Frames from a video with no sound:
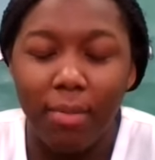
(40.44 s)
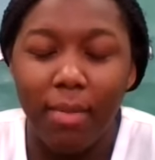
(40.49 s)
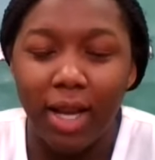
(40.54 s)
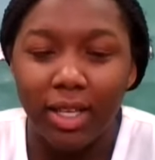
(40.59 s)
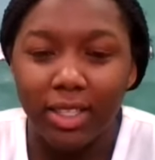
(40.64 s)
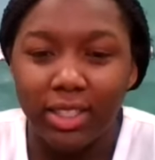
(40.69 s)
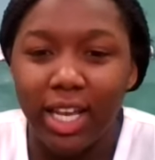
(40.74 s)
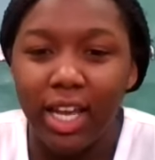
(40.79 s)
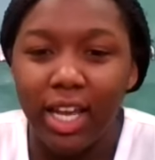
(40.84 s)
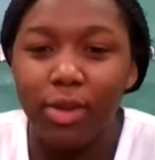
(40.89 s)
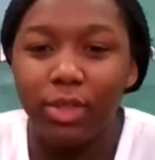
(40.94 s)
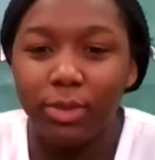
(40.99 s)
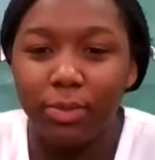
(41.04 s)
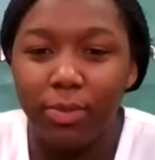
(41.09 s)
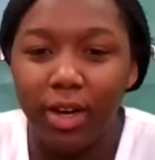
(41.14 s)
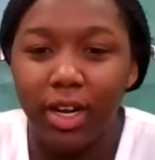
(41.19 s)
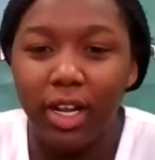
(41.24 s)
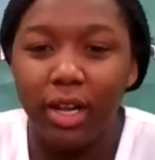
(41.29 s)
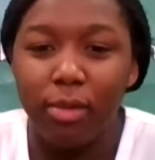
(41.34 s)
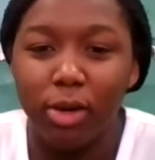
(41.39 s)
I'd say it
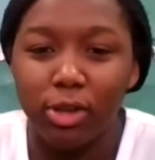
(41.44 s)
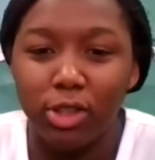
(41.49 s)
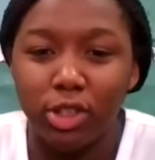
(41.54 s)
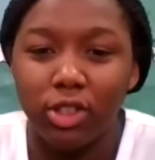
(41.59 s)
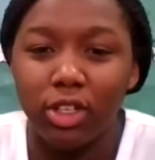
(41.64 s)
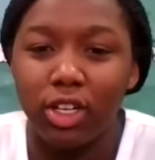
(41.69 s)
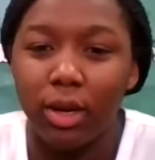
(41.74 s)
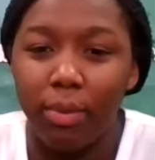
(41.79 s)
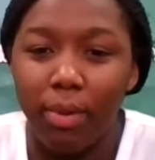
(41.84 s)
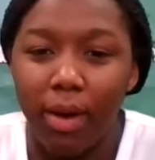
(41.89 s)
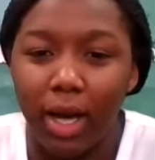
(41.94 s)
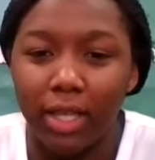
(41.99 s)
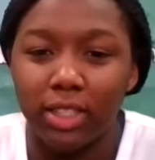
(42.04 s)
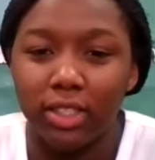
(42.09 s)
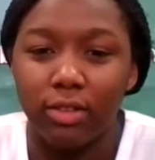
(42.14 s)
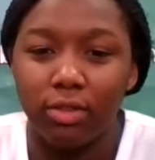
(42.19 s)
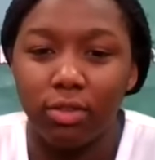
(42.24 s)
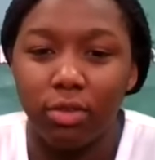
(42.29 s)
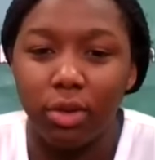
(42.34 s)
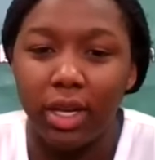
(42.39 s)
was pretty emotional in a
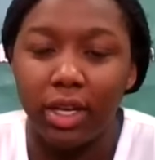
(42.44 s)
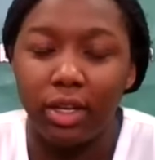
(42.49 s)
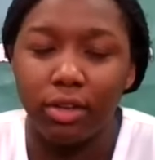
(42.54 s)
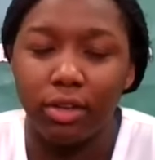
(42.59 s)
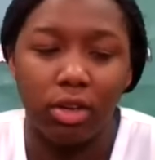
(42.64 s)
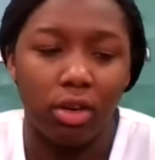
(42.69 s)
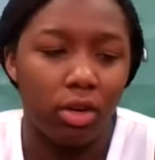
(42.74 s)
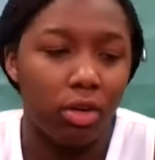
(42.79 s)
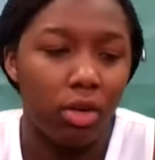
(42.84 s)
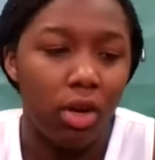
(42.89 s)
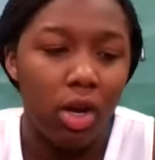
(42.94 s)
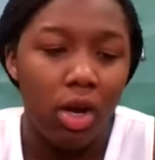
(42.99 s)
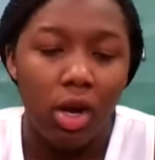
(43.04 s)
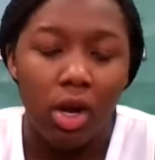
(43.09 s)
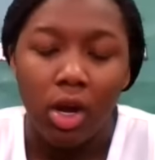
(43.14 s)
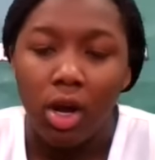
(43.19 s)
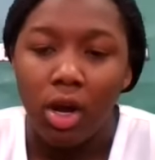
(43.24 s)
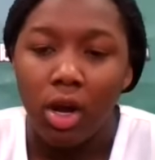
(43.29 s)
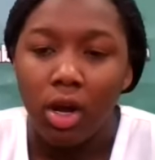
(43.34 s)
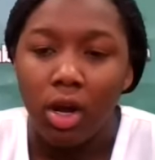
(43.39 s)
positive way, you know.
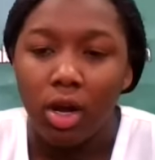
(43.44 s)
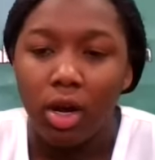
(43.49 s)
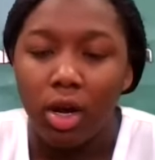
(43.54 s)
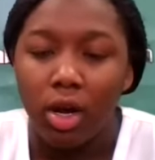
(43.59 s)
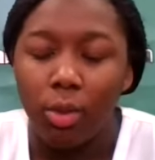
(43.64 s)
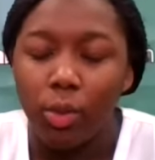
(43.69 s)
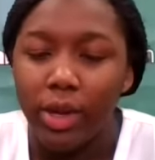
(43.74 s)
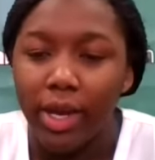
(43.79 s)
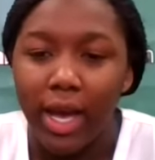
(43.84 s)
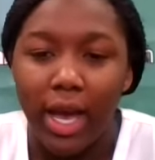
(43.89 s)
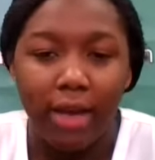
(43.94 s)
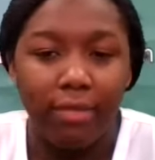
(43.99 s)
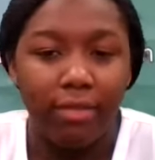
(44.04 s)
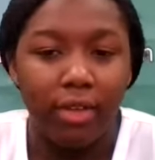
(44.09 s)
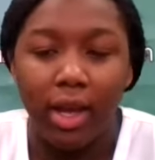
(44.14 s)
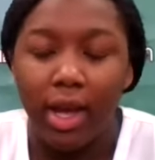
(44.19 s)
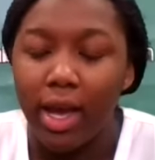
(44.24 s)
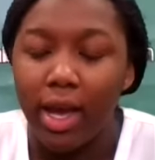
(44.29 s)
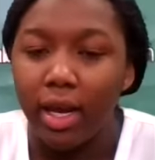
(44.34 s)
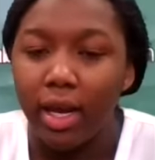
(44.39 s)
We
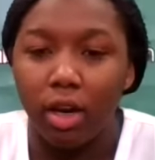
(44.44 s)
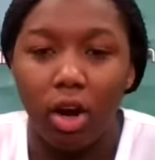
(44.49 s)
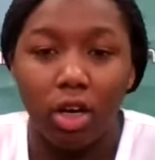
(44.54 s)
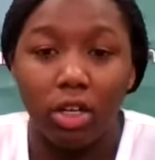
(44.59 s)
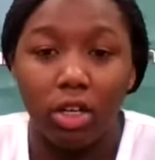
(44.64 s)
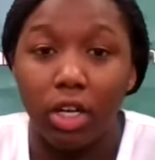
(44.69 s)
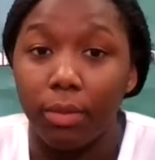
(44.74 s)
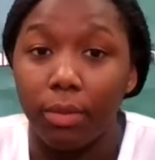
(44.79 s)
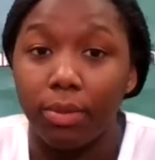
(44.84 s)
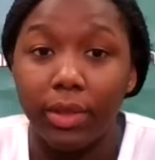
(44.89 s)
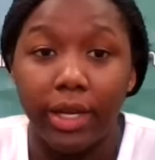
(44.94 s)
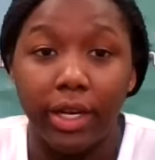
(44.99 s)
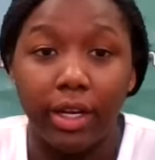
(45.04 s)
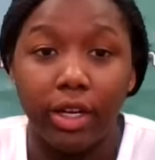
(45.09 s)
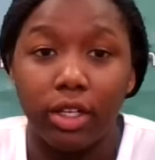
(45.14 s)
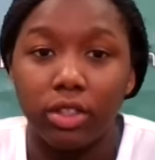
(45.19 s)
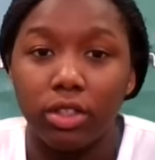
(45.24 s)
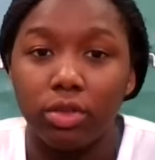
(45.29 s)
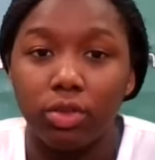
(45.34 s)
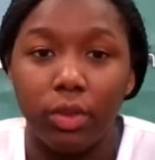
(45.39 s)
haven't had all our
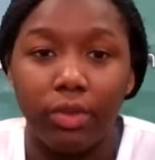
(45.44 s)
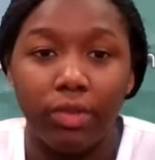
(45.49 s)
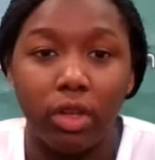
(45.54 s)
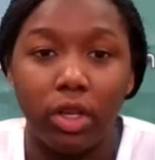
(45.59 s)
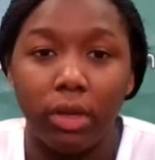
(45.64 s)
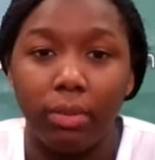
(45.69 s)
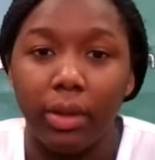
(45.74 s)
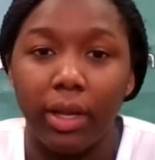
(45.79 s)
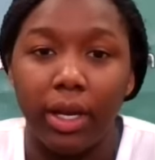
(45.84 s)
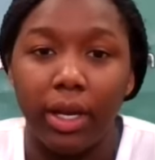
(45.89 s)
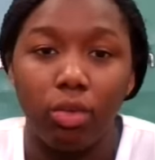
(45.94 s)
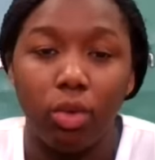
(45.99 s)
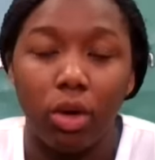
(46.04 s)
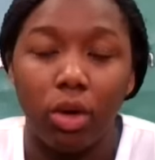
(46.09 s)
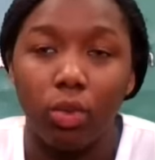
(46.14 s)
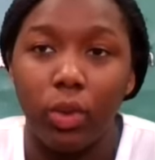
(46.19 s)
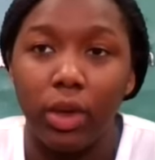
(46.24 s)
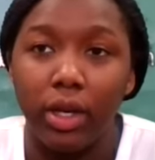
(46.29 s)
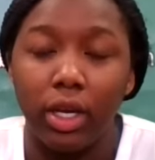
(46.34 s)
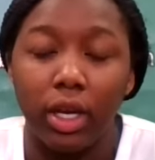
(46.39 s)
players. We've only played
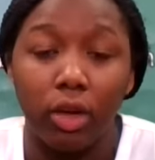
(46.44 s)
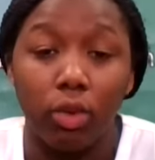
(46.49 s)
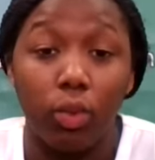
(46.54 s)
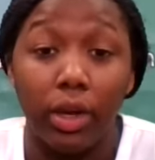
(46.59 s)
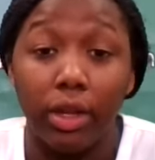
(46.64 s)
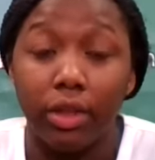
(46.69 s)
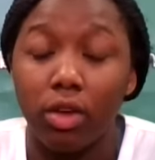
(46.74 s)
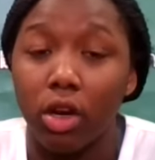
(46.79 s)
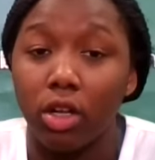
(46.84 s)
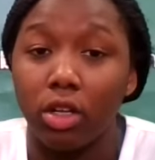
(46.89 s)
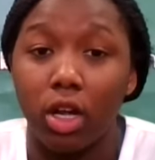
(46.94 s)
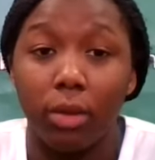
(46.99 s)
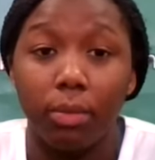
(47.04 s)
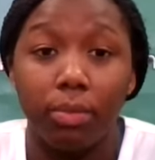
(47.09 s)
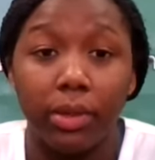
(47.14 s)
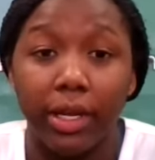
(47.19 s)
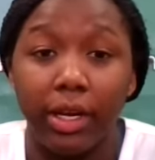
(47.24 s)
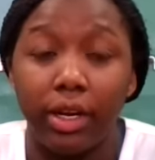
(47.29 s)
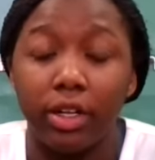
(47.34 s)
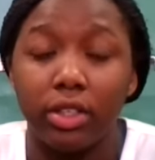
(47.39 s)
one weekend with all
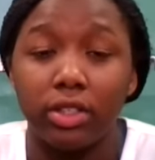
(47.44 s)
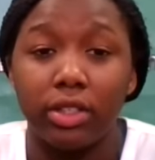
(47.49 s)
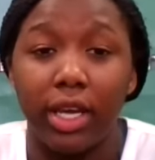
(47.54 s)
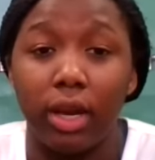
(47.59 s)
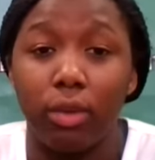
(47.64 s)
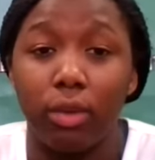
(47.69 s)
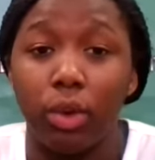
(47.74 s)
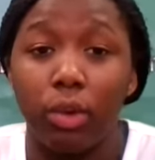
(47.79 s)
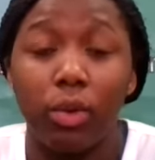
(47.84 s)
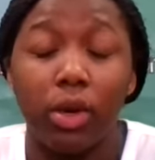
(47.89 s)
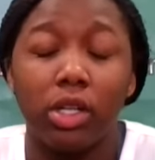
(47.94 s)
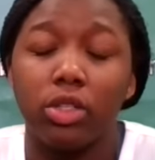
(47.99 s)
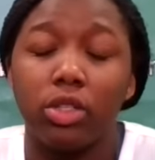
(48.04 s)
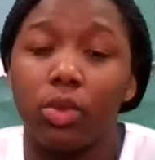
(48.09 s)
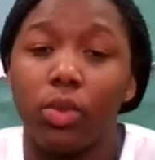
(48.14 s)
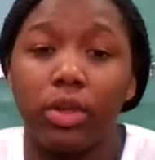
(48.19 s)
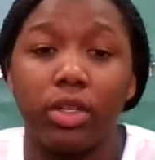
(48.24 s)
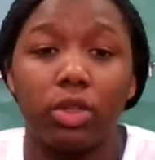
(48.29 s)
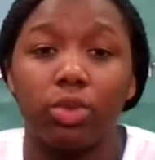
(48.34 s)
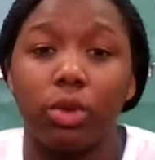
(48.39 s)
our players, and we
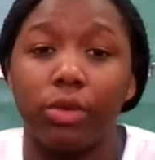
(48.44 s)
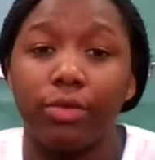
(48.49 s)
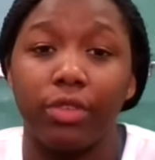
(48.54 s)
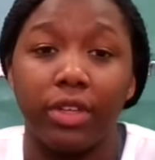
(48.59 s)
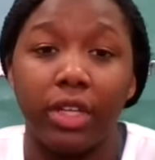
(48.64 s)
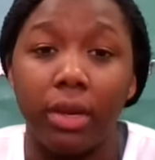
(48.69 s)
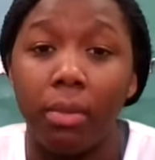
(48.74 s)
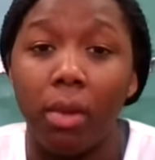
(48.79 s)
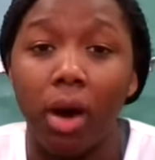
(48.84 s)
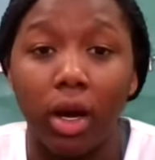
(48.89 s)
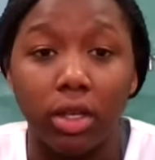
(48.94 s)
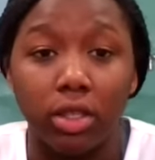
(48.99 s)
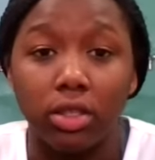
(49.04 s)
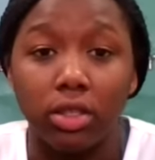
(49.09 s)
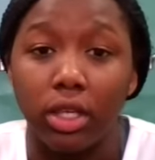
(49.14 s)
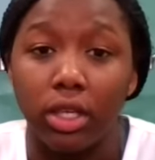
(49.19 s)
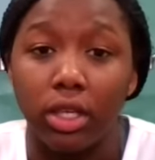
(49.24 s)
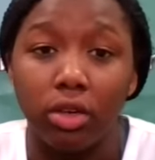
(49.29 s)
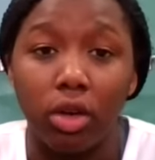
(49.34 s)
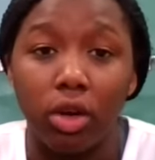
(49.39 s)
wanted to win this one for them,
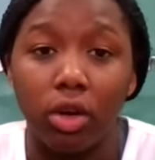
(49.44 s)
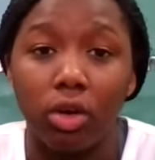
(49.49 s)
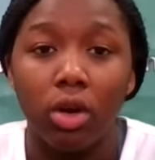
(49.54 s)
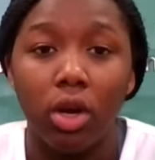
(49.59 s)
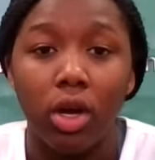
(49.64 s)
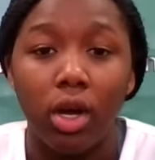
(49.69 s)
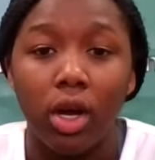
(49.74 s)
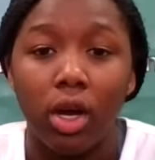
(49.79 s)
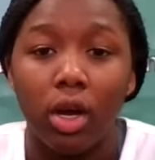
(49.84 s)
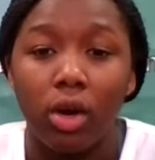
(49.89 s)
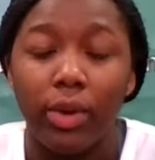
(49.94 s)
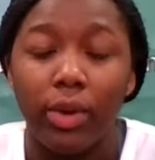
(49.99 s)
honestly, you know.